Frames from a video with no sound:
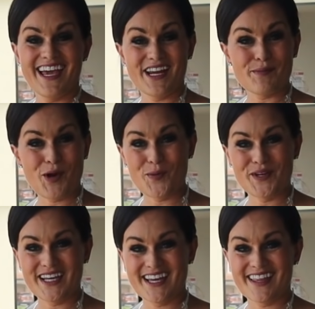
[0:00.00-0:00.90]
And I'm
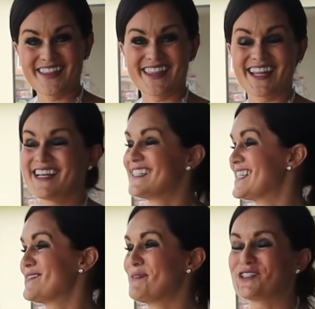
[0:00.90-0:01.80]
hoping that I
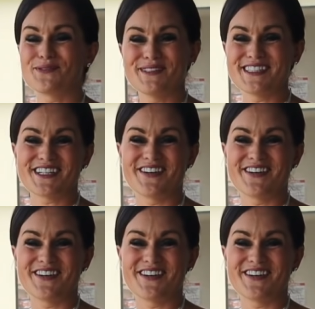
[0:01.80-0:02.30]
did the measurements